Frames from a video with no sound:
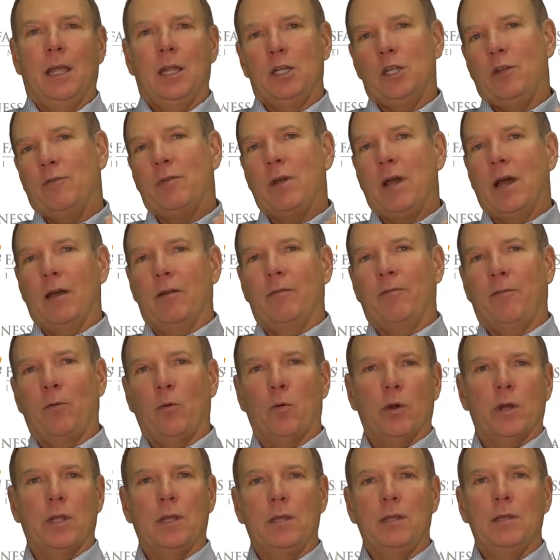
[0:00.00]
and you've got
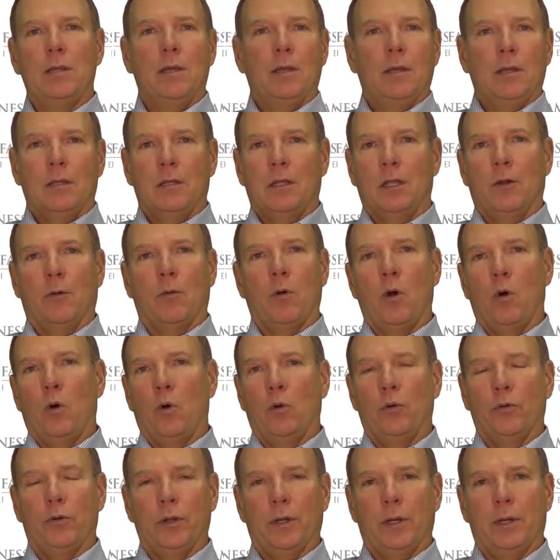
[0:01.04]
40 year
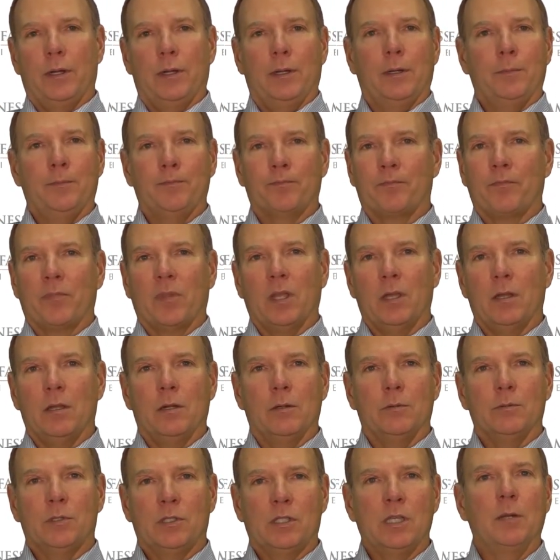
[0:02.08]
old um, you
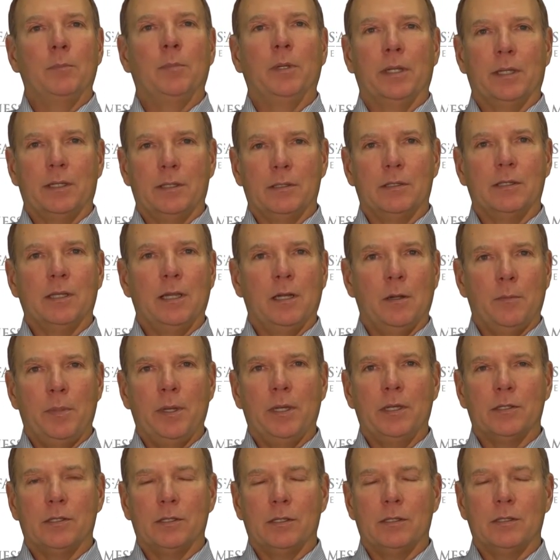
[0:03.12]
know, siblings in a
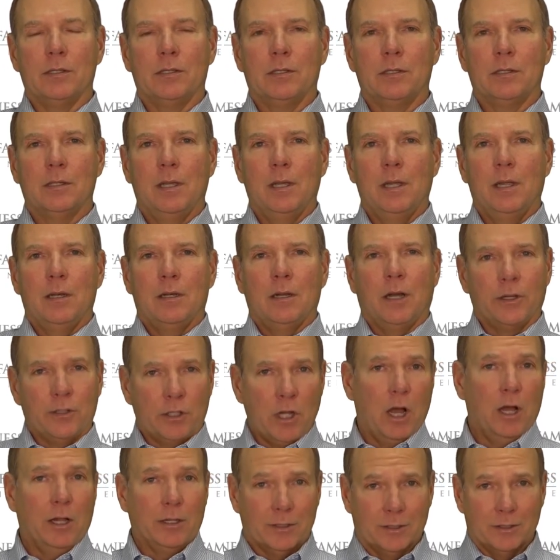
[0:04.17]
business.
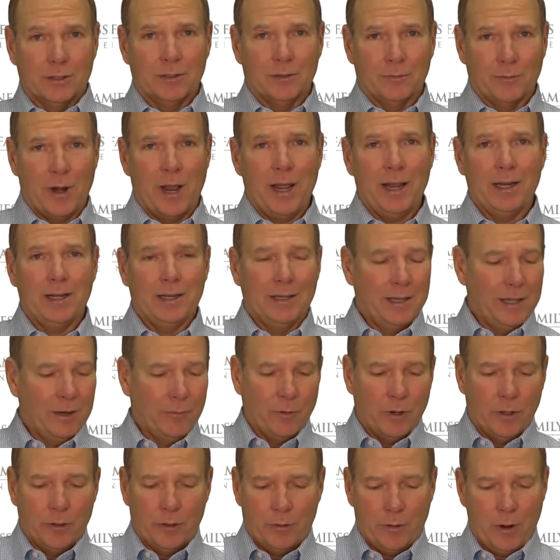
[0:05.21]
Adults, right? They
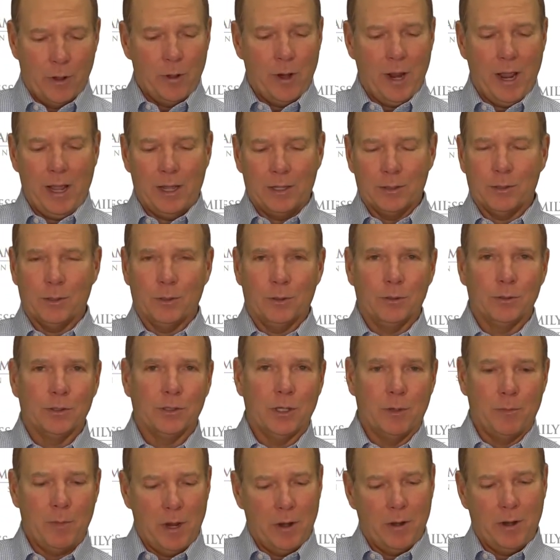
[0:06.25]
run their own households,
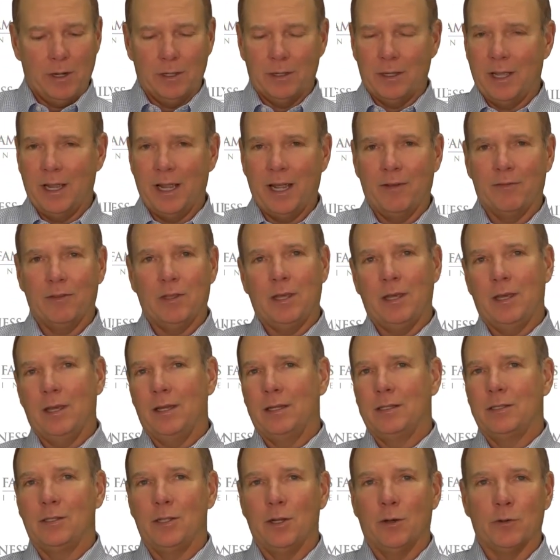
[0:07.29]
they're married, they have
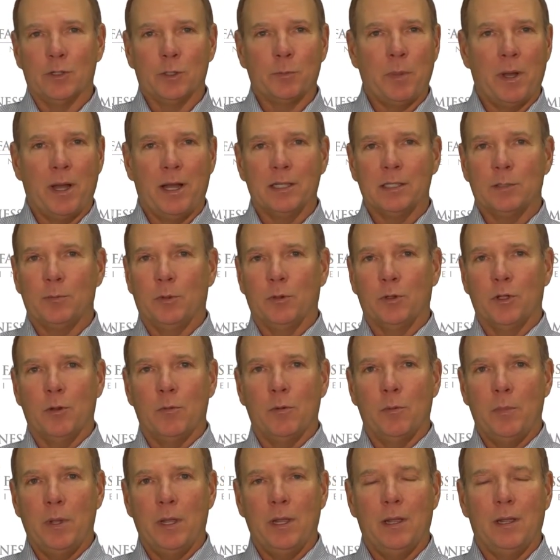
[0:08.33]
kids, they're responsible
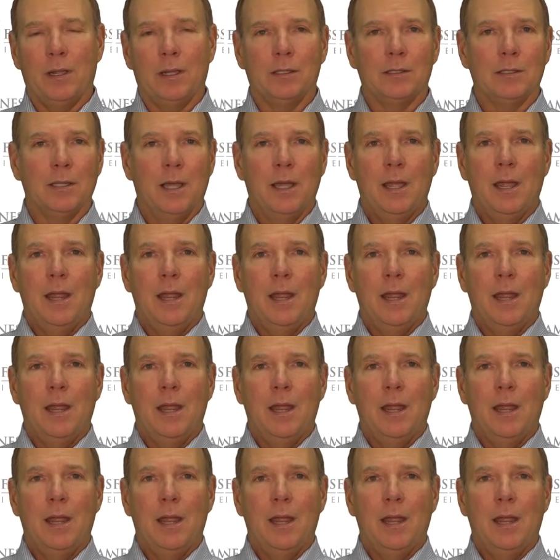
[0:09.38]
human beings.